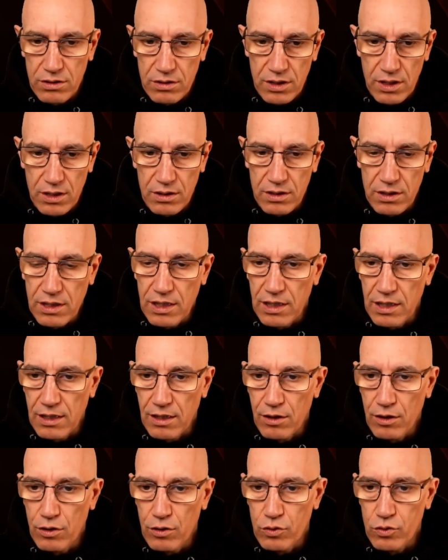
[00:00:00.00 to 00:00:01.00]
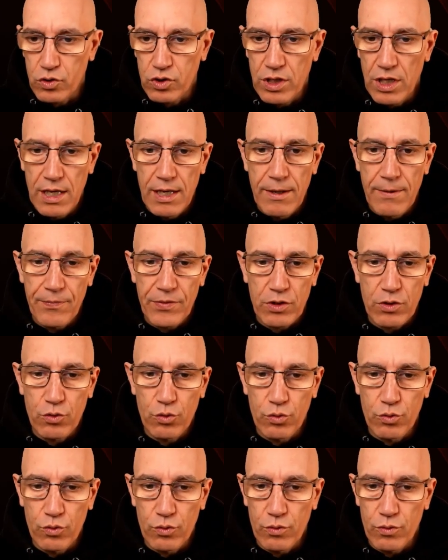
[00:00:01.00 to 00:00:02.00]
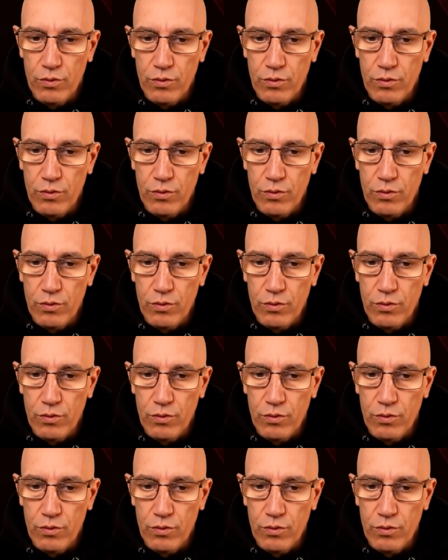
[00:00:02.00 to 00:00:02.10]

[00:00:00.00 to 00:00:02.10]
Then the king goes to,